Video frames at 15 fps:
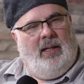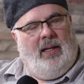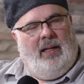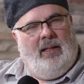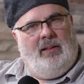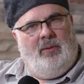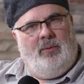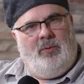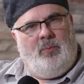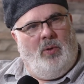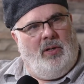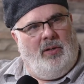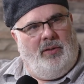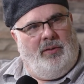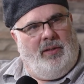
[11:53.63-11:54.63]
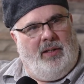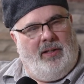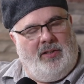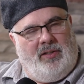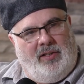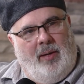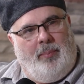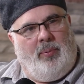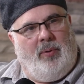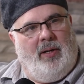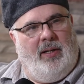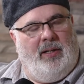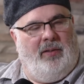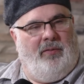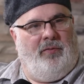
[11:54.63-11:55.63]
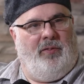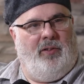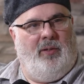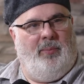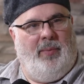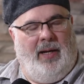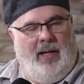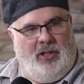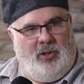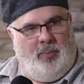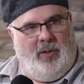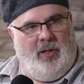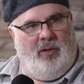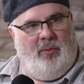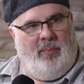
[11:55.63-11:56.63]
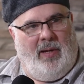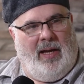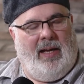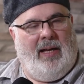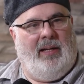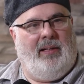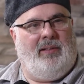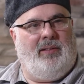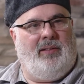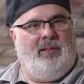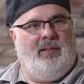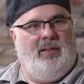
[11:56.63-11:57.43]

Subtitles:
and there was one other thing separated from HBO Max.